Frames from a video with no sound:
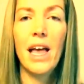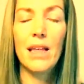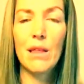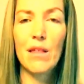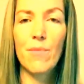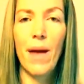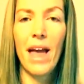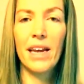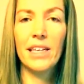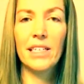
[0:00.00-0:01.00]
is
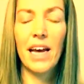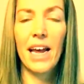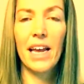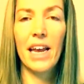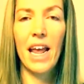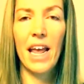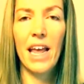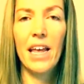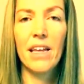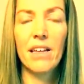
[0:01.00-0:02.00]
expanding to take in
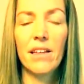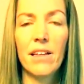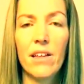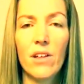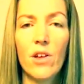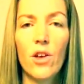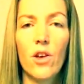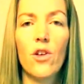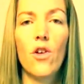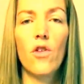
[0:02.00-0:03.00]
air,
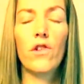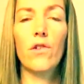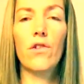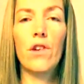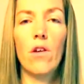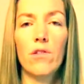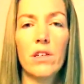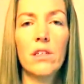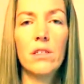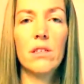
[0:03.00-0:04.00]
not your
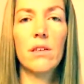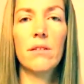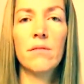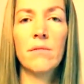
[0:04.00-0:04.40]
shoulders,